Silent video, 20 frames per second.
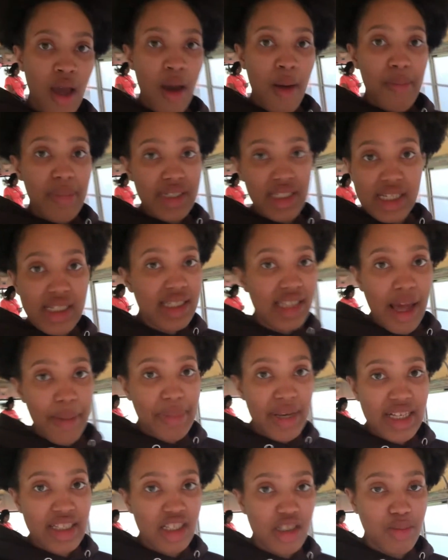But since that
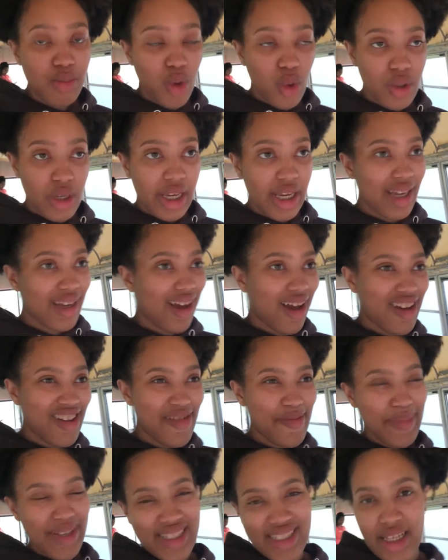piece is molding,
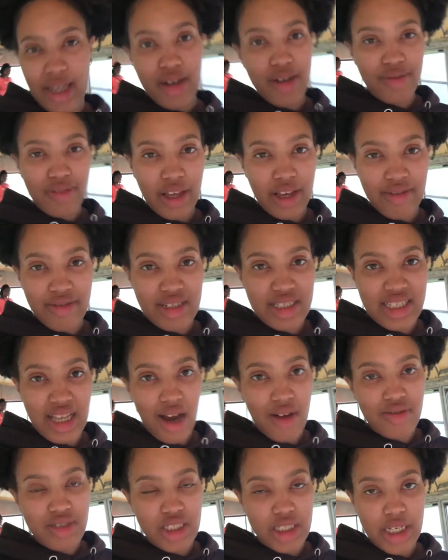instead of like
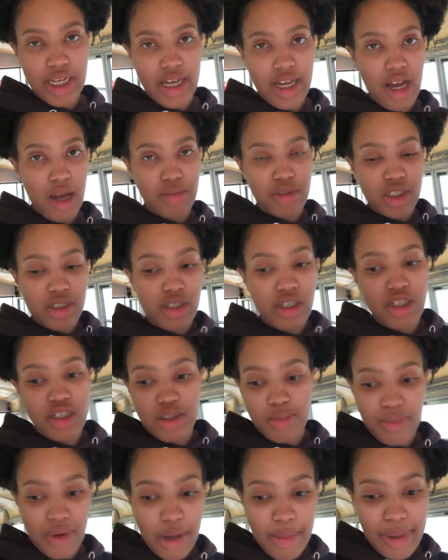resalvaging it, I'm just going to
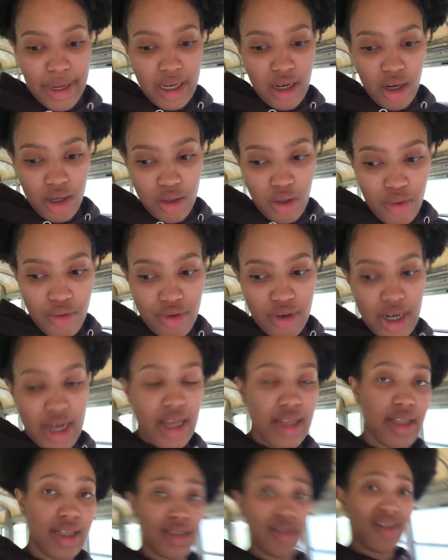spray paint all over it and
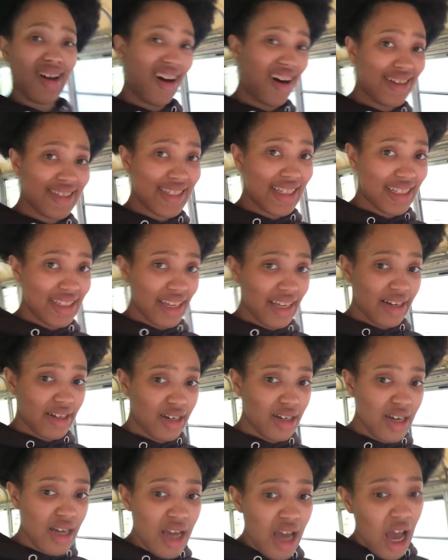then toss it later.
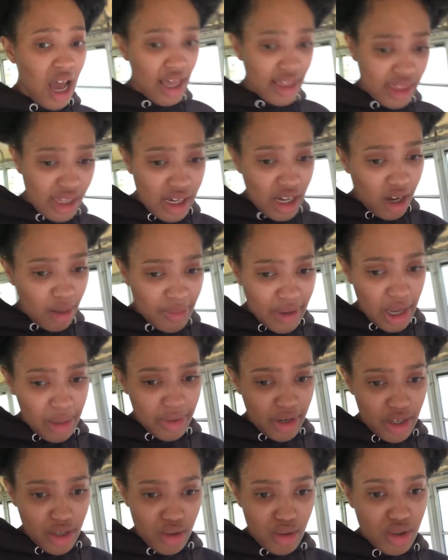I think I'll be able to
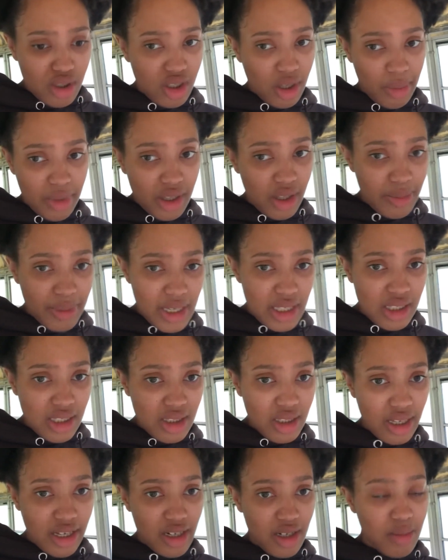use some of the pieces
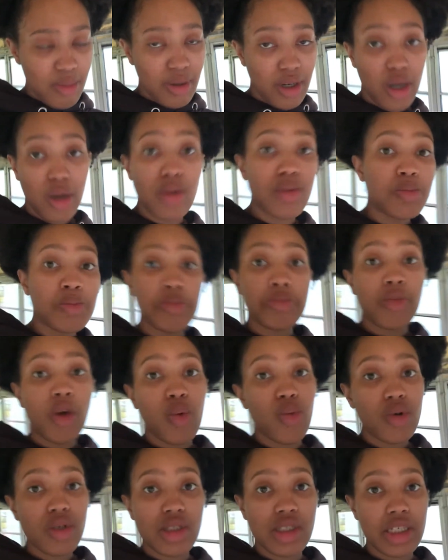later, but
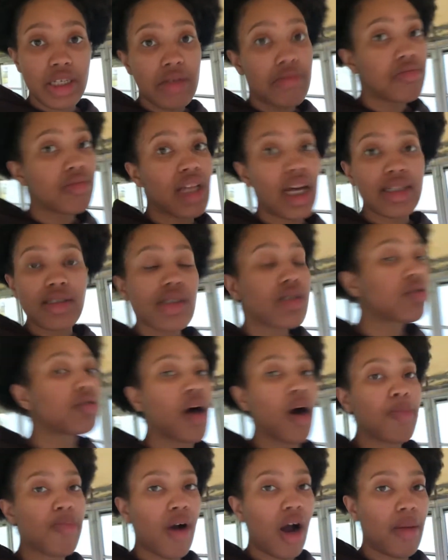we'll see. That's
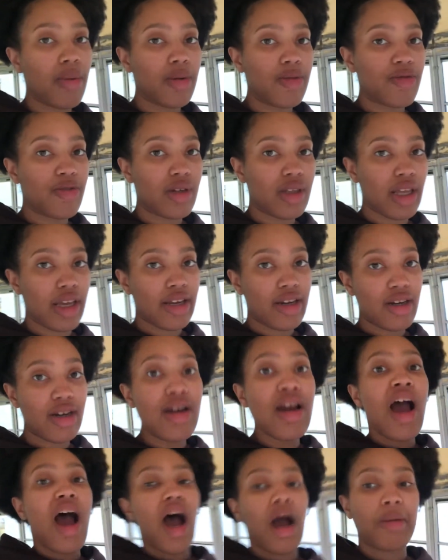a problem for later.
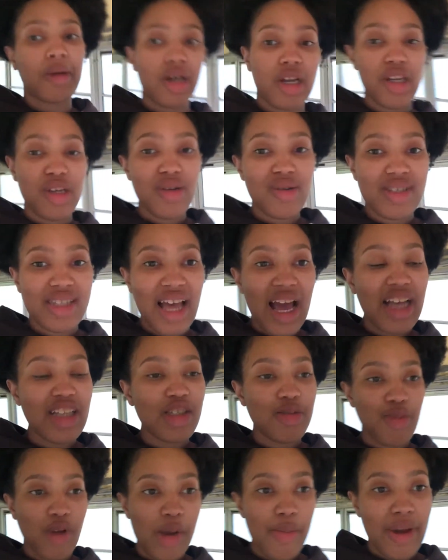I'm going to use that
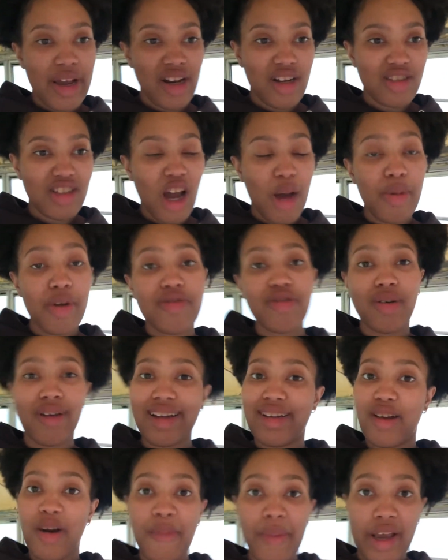spray paint on top of so I
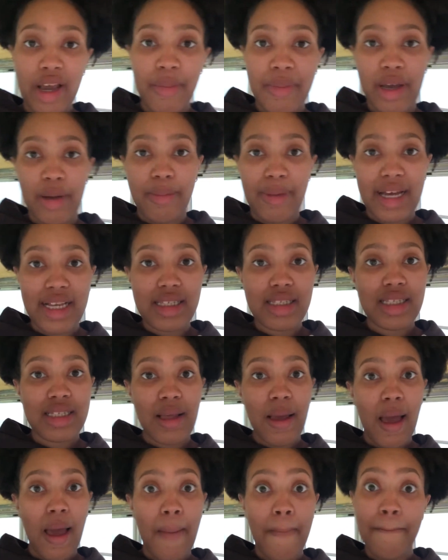don't make a big mess
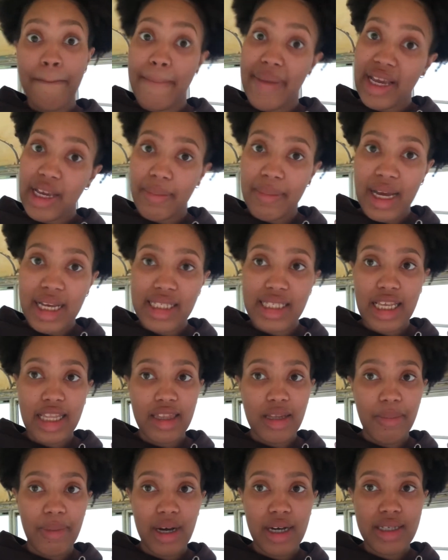in the
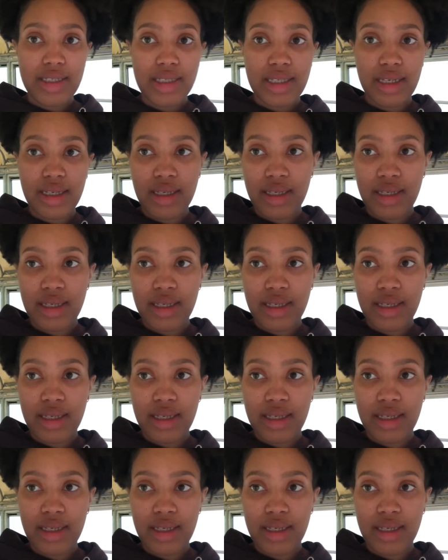bus.